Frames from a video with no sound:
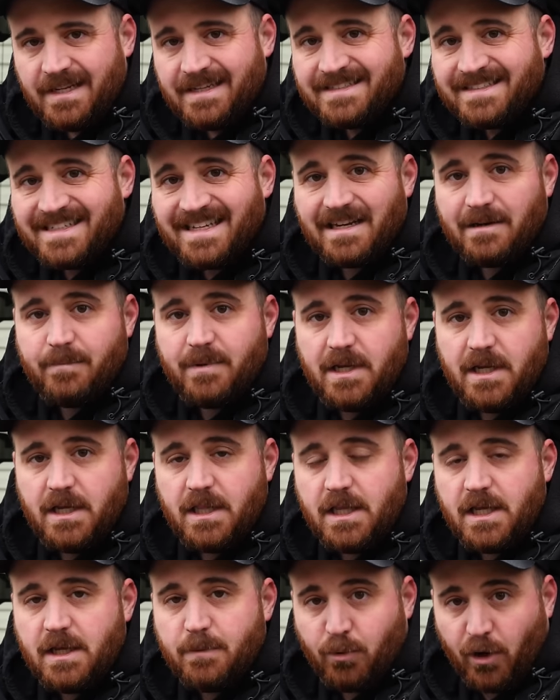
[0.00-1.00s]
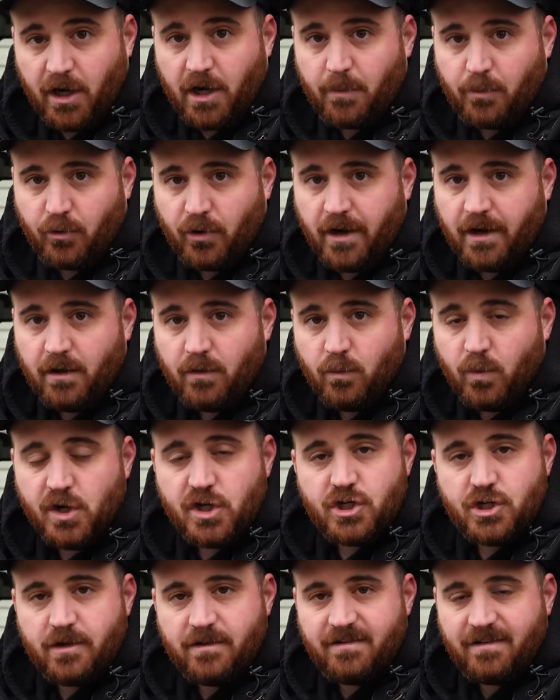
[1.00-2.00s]
is going to be the brake upgrade,
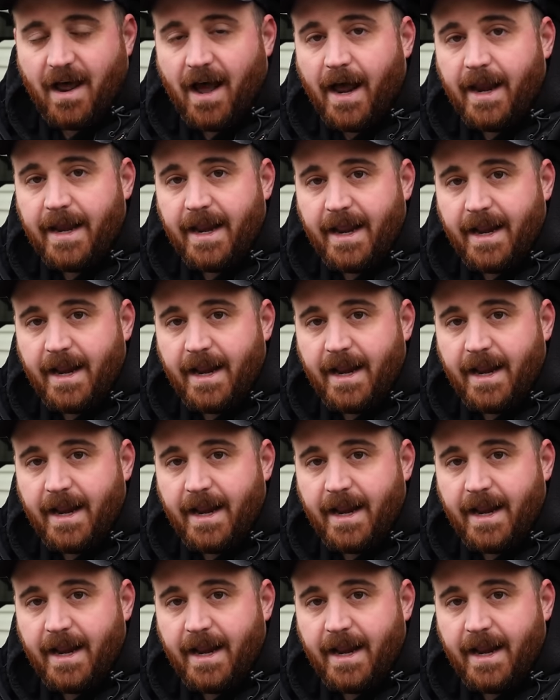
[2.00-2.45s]
which is not